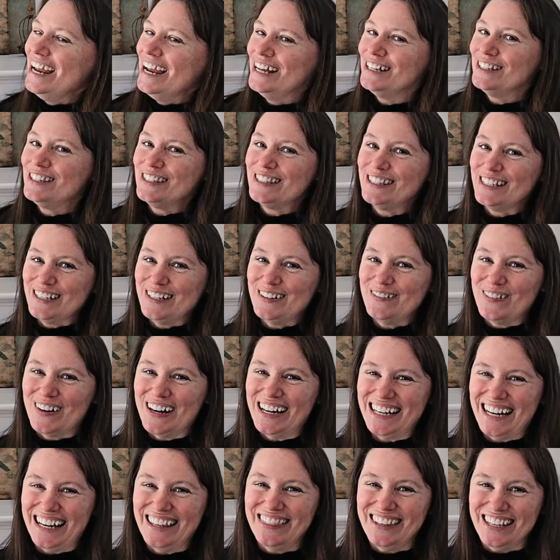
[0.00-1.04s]
and see
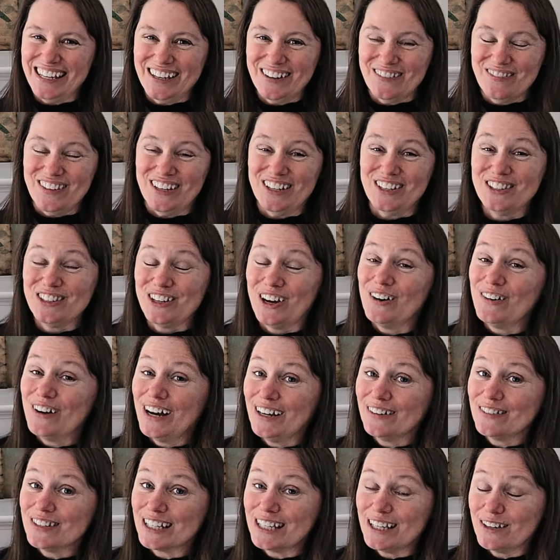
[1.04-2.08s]
what I think of this. Y'all
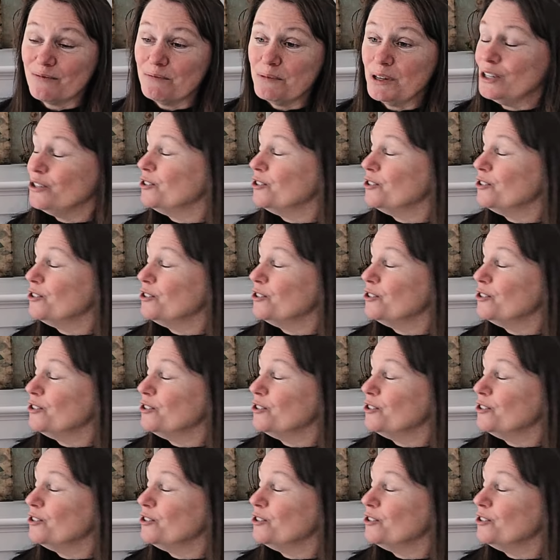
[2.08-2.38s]
have to give me